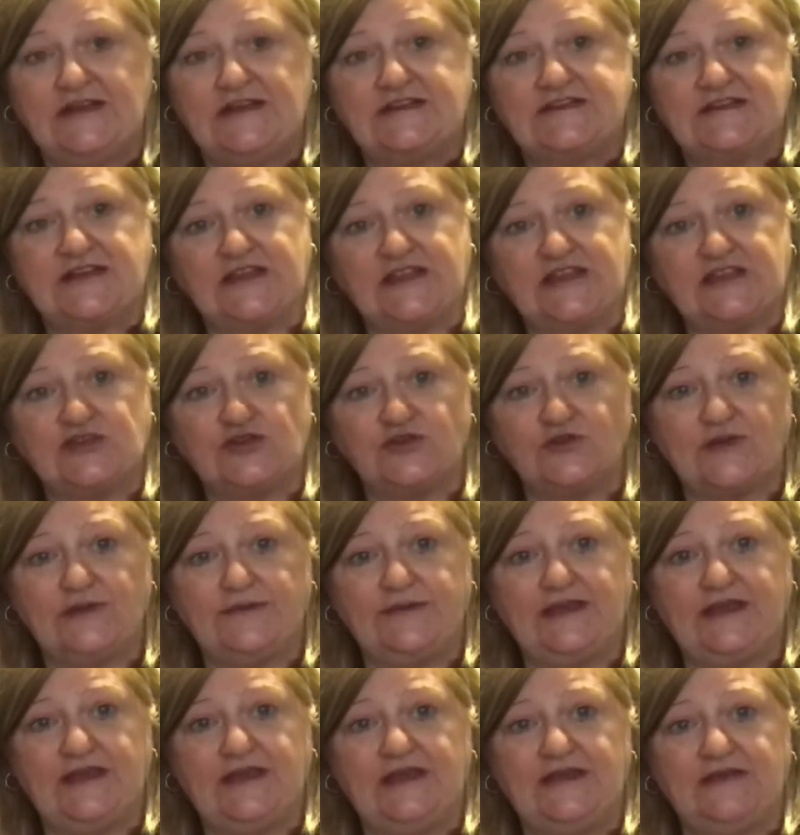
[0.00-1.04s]
So they took him
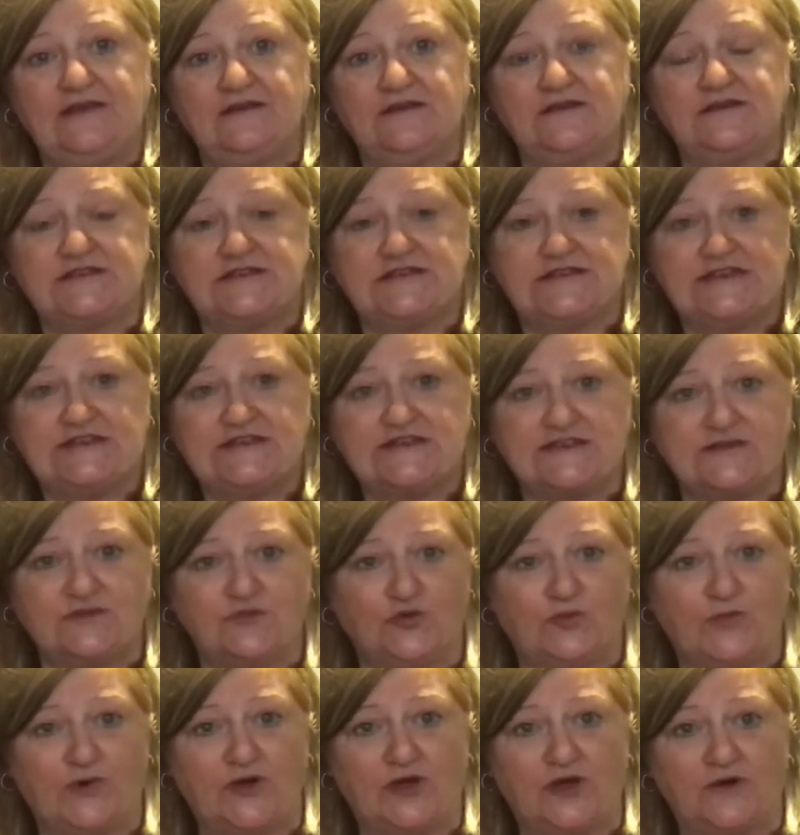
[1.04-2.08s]
in, did some
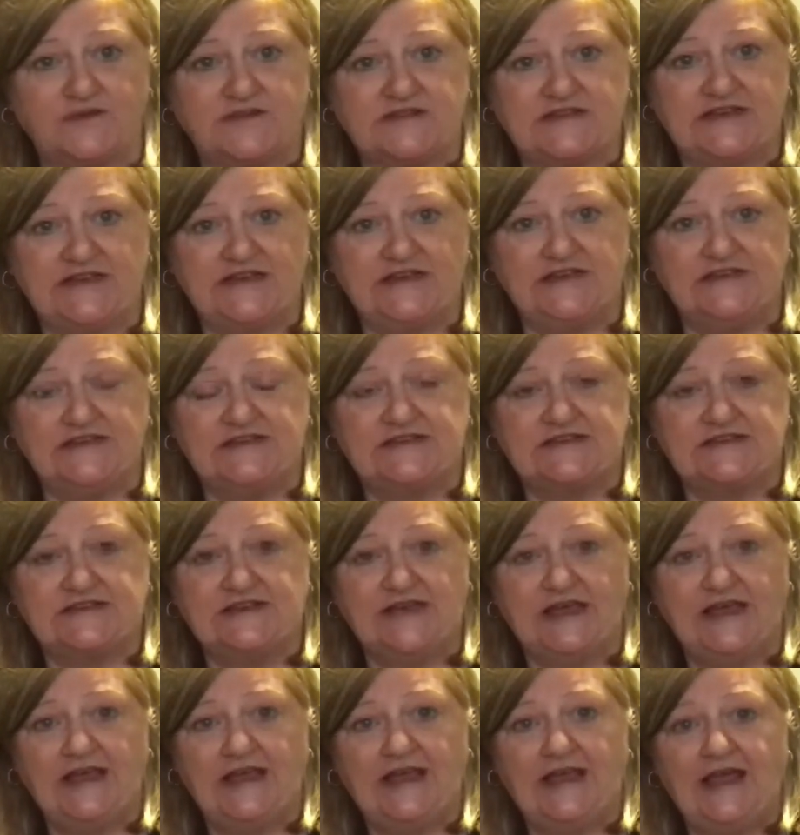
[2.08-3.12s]
more biopsies,
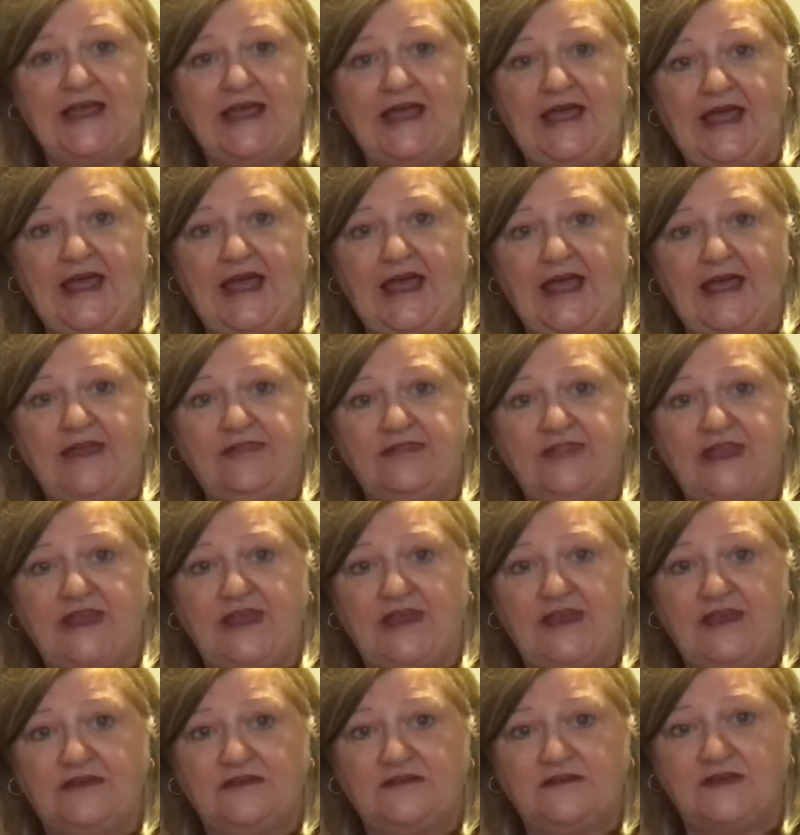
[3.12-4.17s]
and
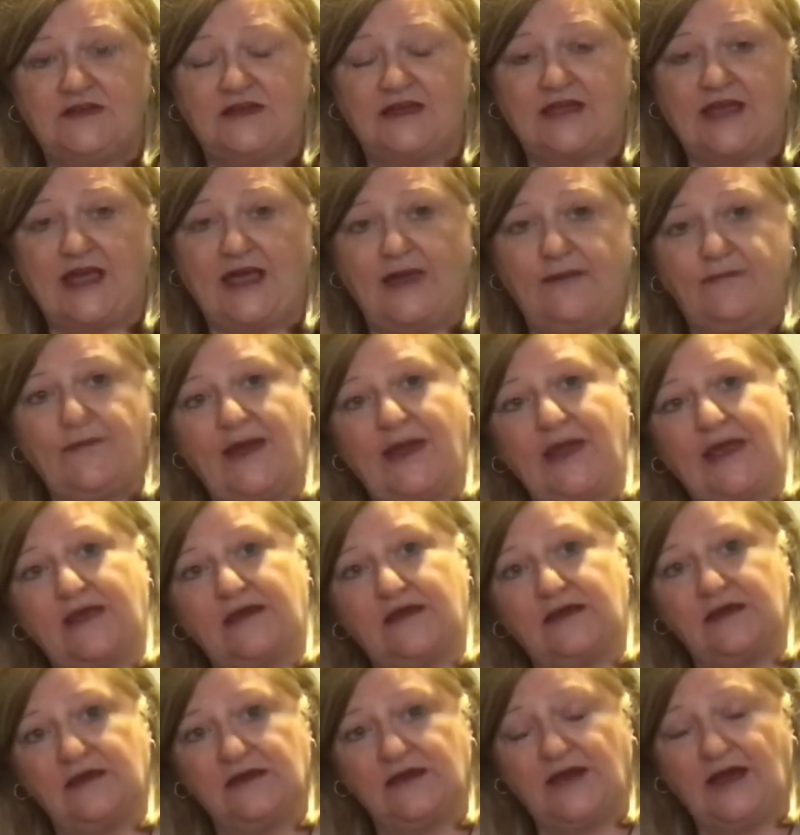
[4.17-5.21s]
then came back
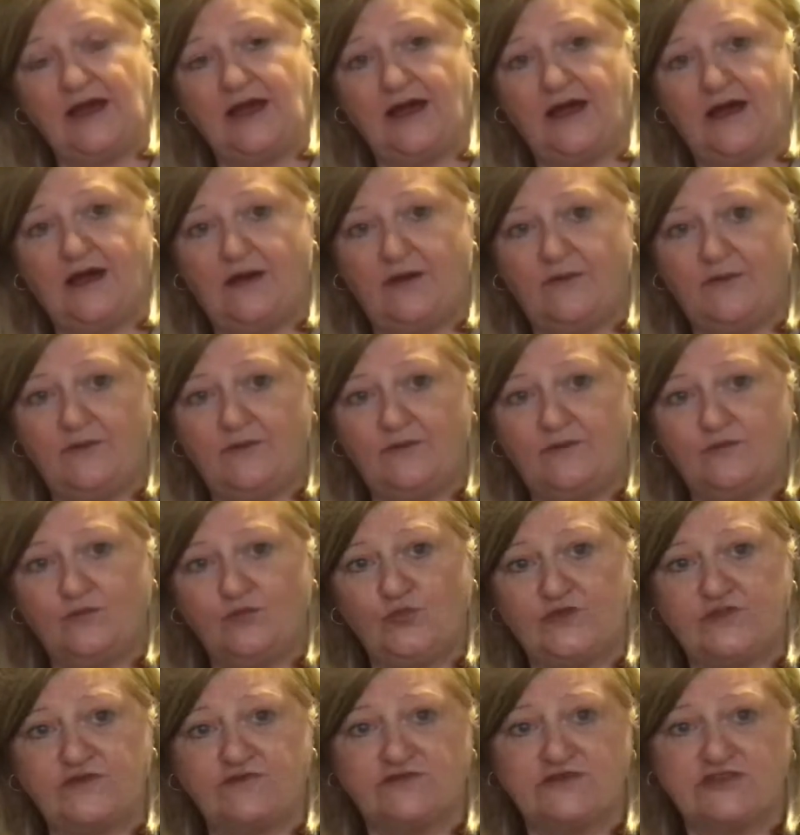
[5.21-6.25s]

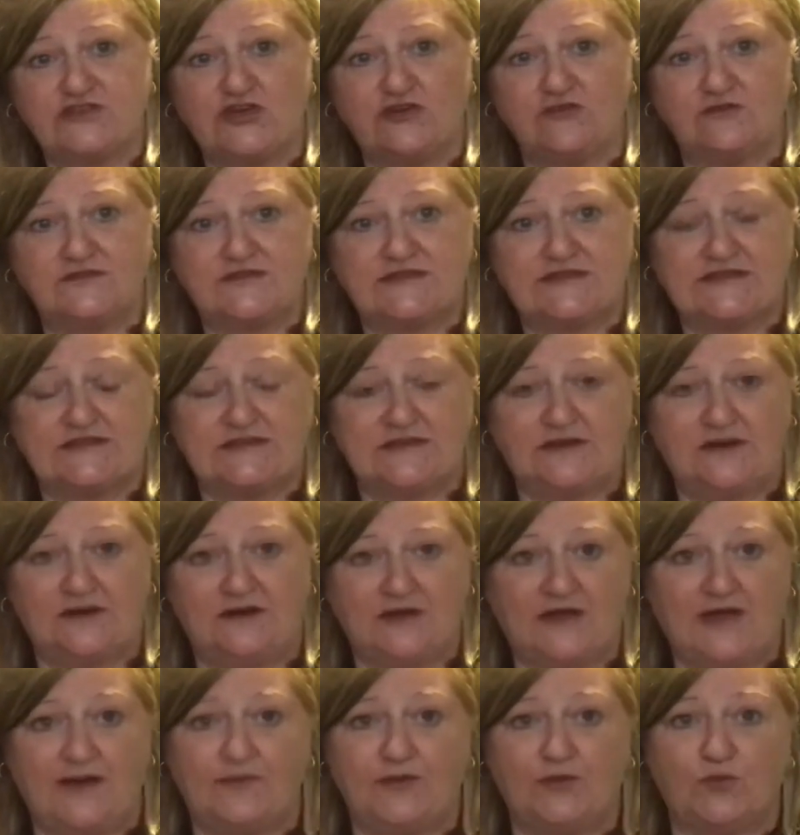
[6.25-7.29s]
with the results
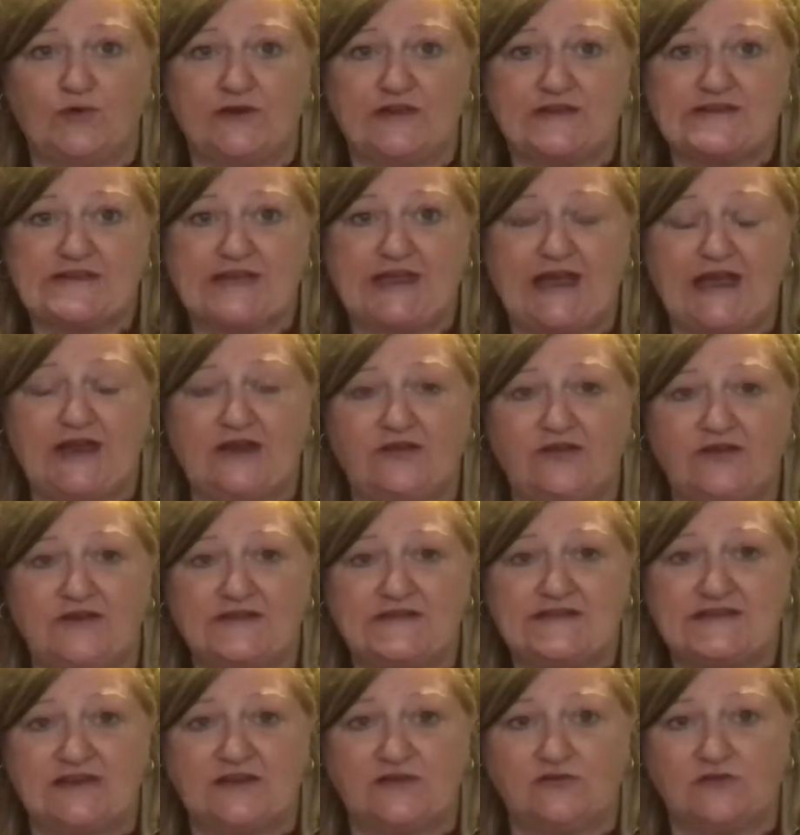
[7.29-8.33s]
a couple of weeks later and
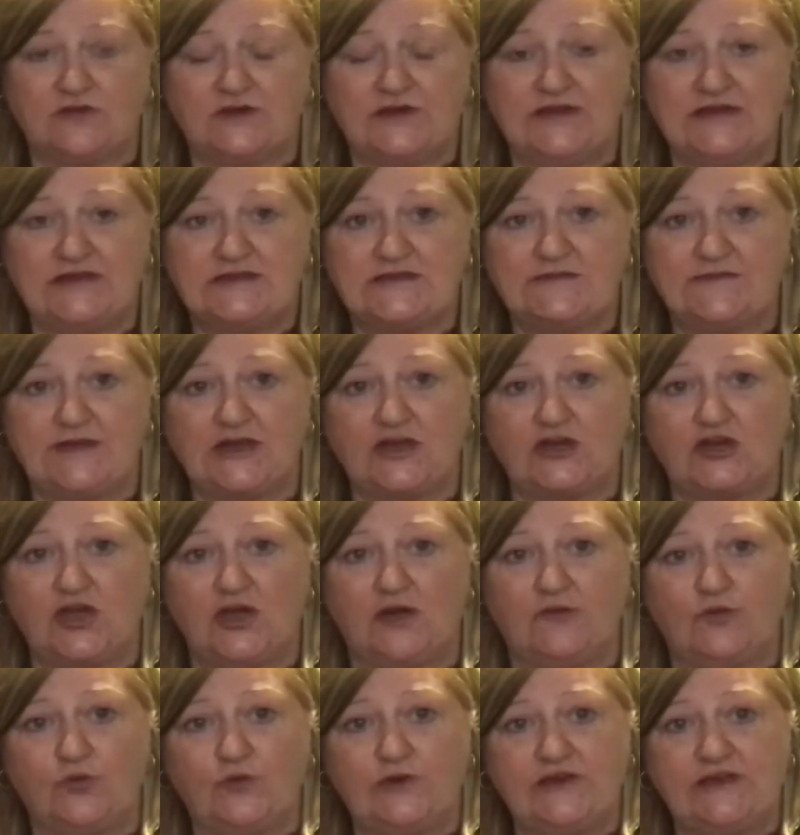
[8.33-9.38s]
said, look, it is a
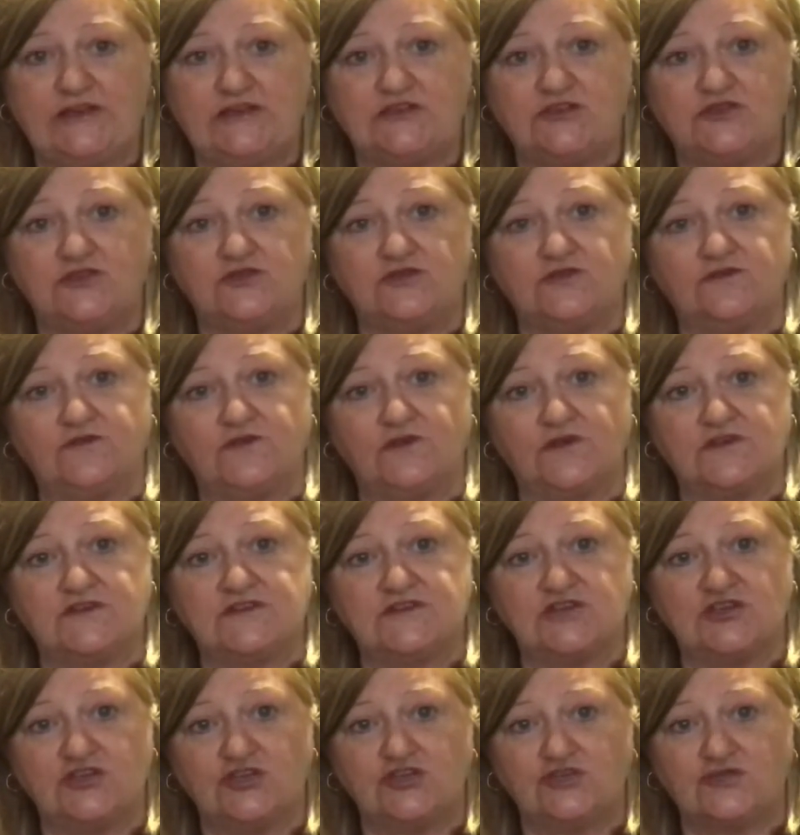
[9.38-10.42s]
melanoma, we need to do further
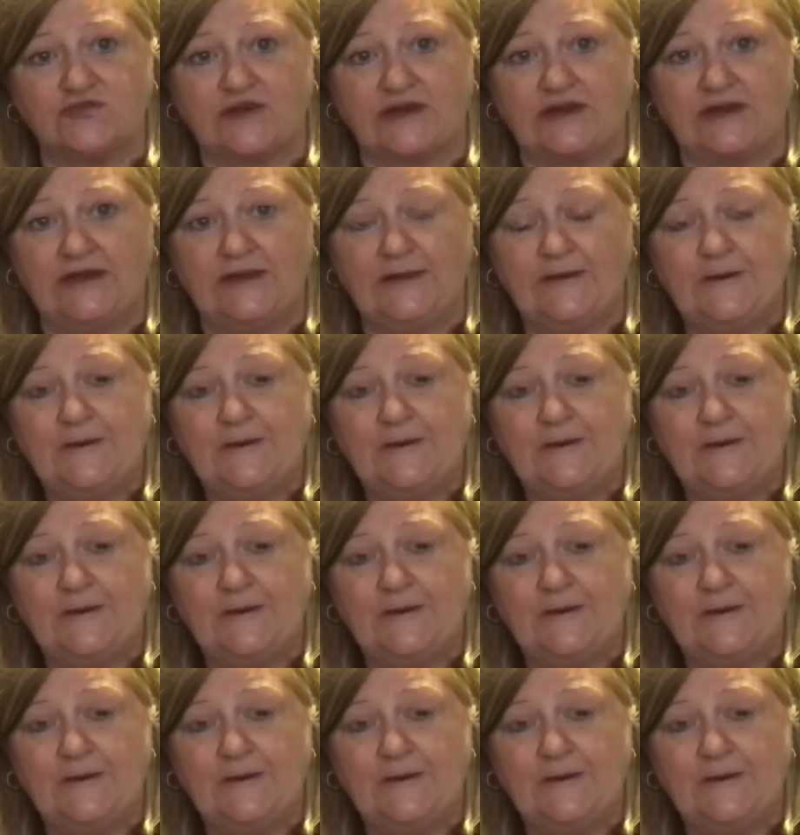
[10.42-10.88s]
surgery.